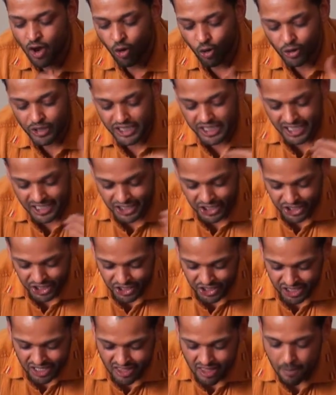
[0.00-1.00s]
or
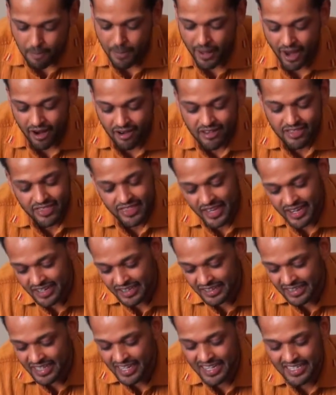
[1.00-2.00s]
gestures to them
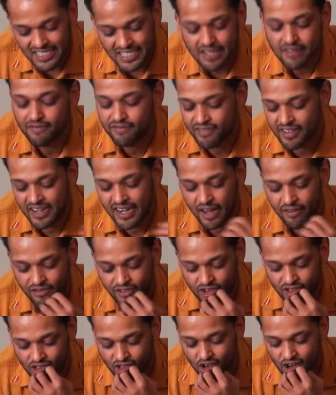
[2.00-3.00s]
parenthetically as if an
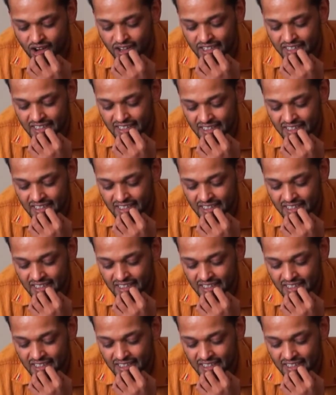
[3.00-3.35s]
afterthought.